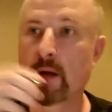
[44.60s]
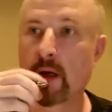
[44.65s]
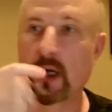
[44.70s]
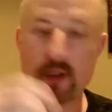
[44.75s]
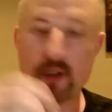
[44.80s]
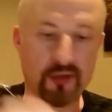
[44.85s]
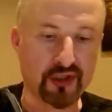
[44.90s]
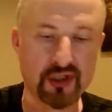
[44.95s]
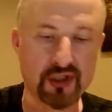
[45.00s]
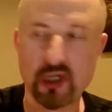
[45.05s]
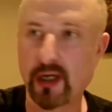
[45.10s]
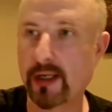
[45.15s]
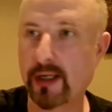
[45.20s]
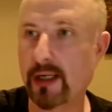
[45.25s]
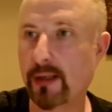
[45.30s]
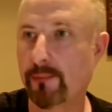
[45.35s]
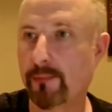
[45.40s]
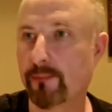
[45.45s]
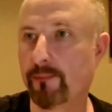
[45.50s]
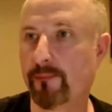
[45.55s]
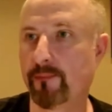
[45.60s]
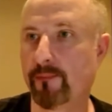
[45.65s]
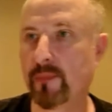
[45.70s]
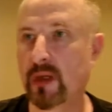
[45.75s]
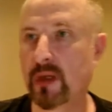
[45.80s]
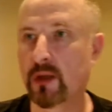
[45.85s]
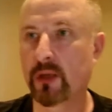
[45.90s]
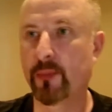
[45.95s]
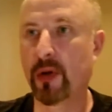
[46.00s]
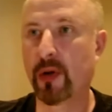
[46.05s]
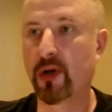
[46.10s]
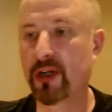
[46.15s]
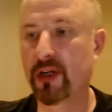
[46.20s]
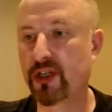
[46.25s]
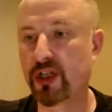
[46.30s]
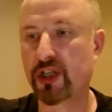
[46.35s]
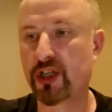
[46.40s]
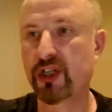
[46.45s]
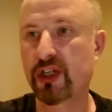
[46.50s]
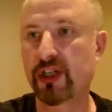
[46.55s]
I'll sign it, the
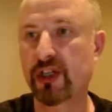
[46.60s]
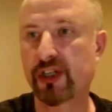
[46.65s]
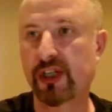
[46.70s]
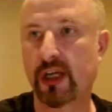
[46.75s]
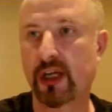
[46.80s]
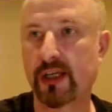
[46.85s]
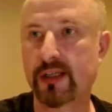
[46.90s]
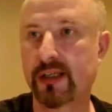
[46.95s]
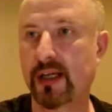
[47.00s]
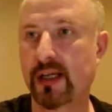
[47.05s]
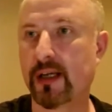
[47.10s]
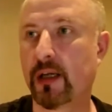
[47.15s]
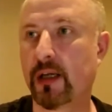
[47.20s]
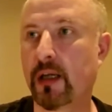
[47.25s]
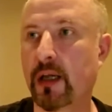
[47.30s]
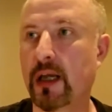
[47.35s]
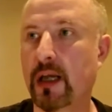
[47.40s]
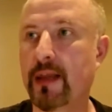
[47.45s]
politician signs it,